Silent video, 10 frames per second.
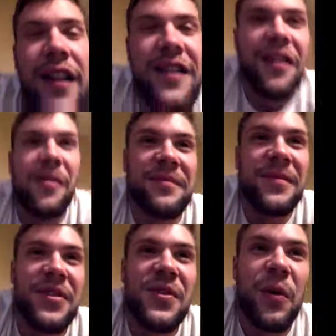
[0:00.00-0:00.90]
tell them
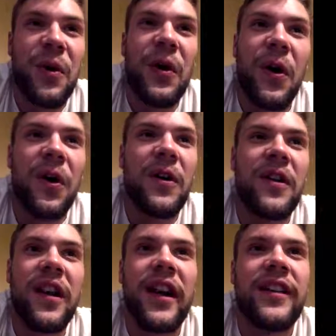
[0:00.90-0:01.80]
just to work hard.
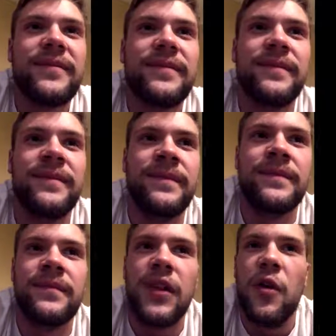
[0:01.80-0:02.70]
Like,
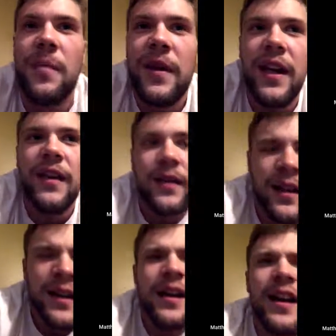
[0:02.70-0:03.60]
don't be
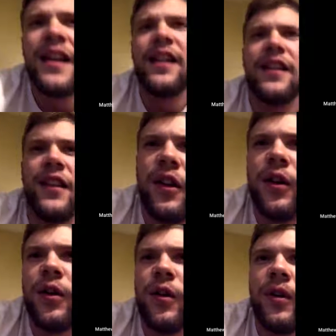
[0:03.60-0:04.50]
the
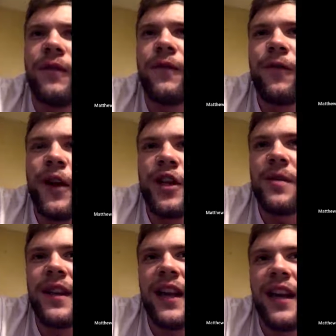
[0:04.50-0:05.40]
little
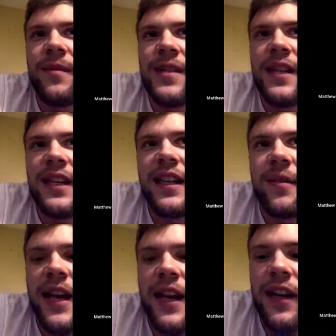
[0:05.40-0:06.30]
freshman that comes in
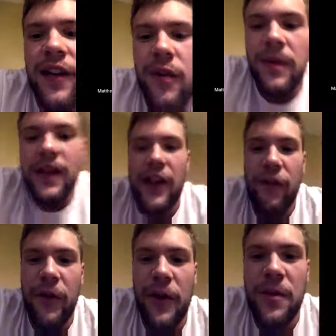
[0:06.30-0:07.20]
intimidating. Be that
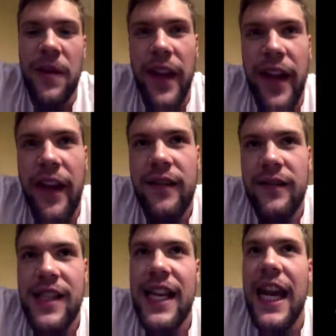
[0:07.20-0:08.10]
freshman that
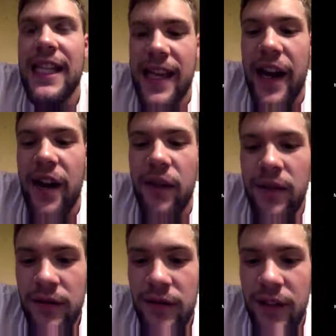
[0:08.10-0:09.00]
stands out
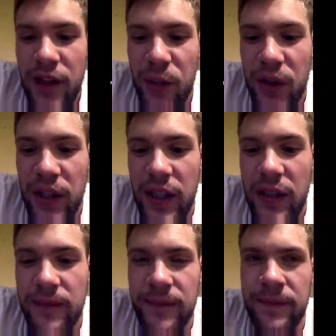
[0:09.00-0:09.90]
and really
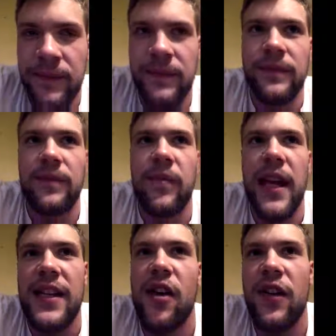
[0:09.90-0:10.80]

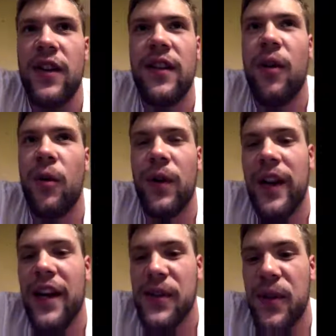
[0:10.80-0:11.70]
makes all the older
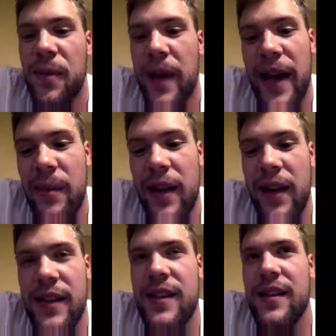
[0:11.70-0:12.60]
guys look bad
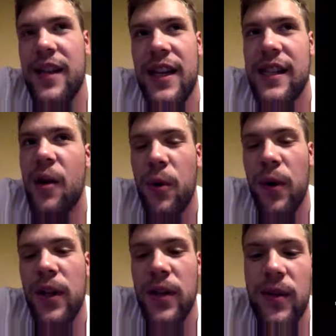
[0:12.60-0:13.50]
because he's
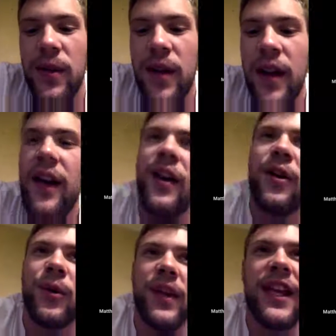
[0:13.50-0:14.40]
outworking you.
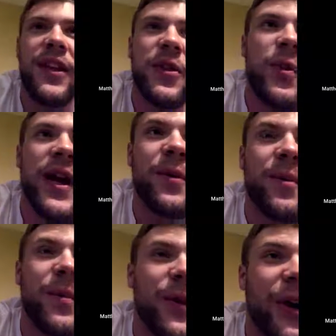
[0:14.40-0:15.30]
Really hit the weight
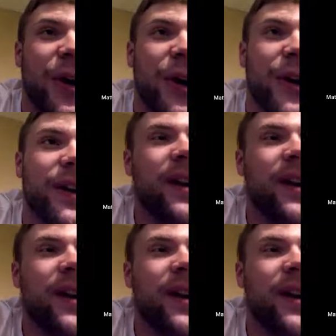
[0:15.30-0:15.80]
room pretty hard.